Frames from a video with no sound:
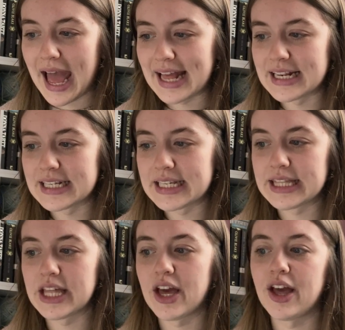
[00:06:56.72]
and
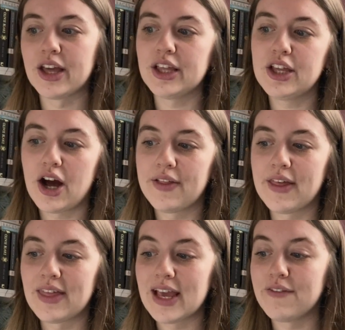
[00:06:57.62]
the yarn
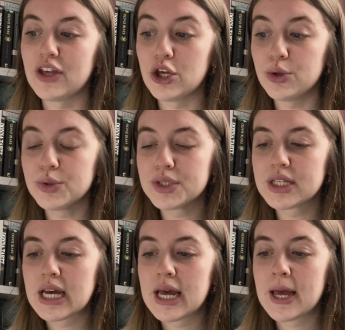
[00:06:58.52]
that they've used
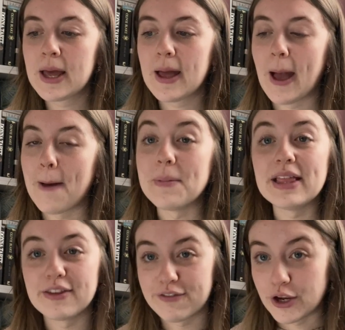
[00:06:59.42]
um,
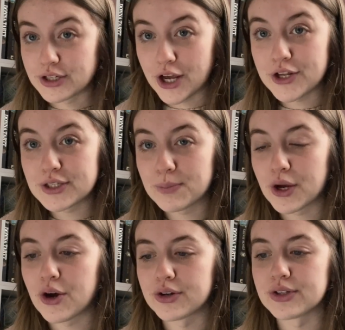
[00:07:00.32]
in the photos
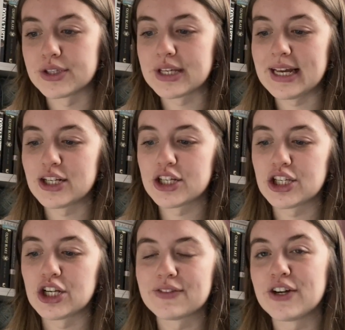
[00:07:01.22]
because it just
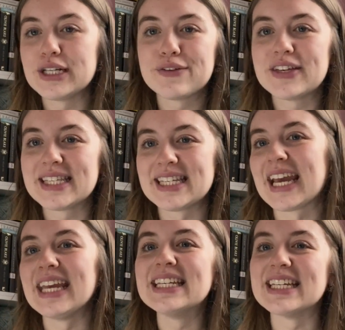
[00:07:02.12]
looks very
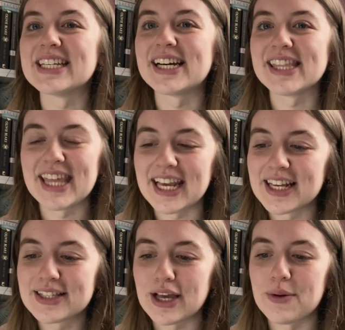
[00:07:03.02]
sophisticated I
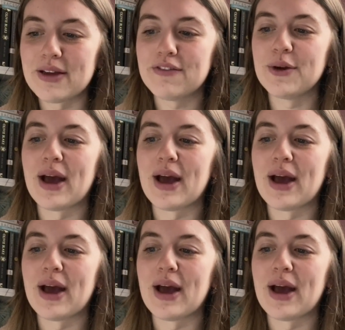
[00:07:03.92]
think so if you